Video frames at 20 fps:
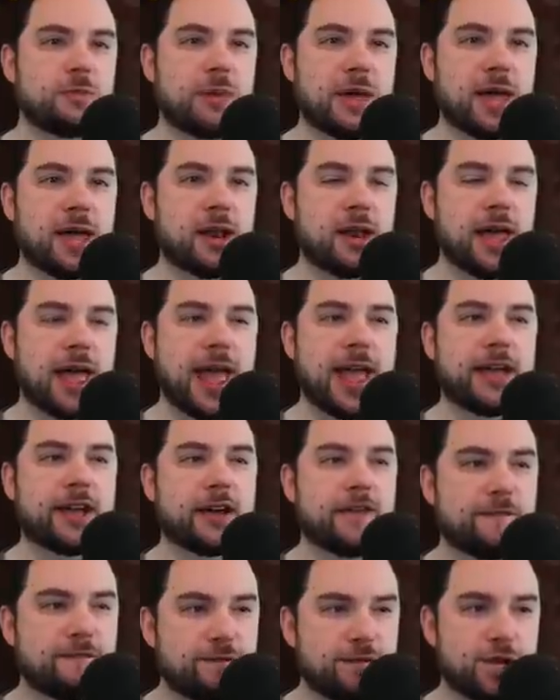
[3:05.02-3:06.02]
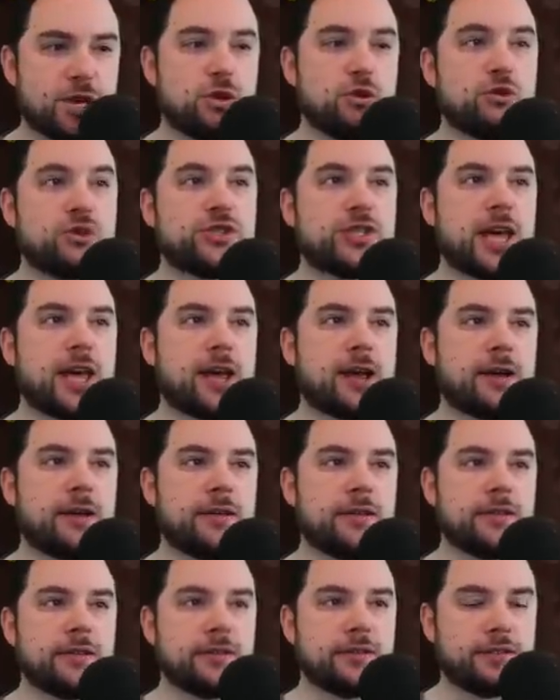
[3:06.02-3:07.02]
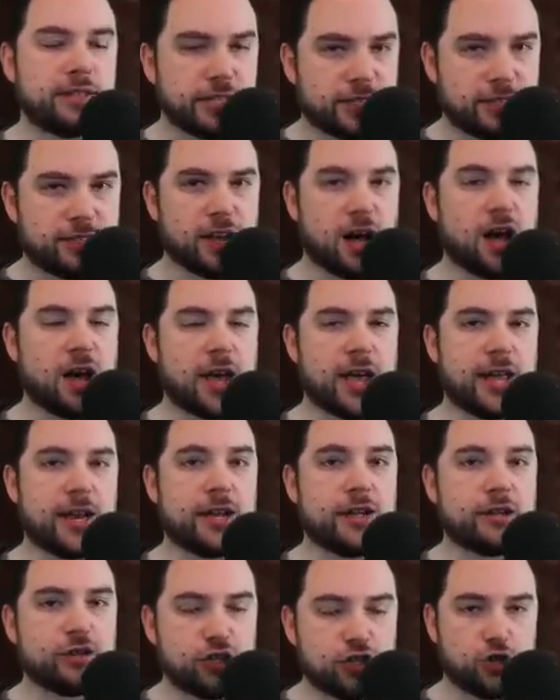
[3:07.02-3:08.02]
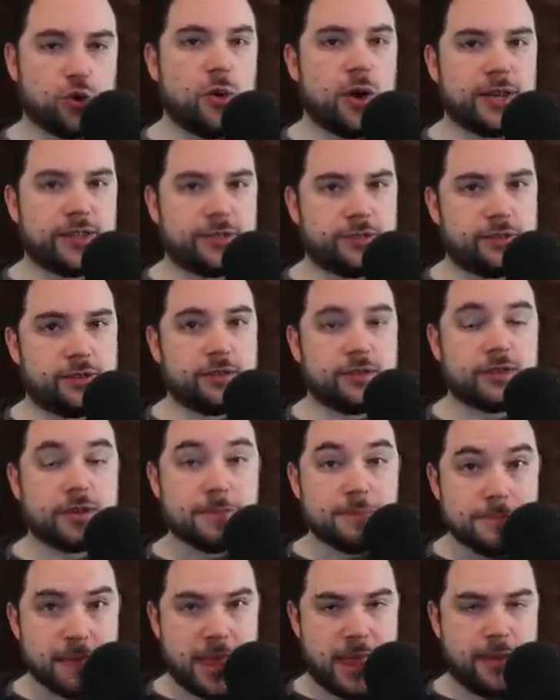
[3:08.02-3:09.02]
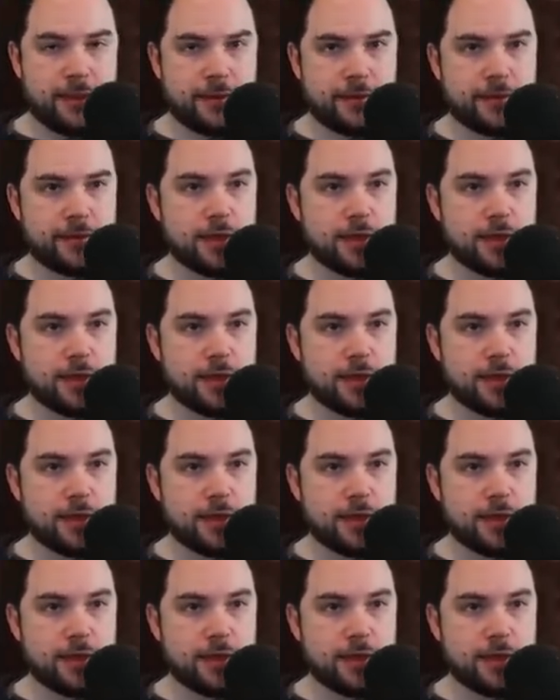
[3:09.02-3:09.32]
been a confusing design choice to me.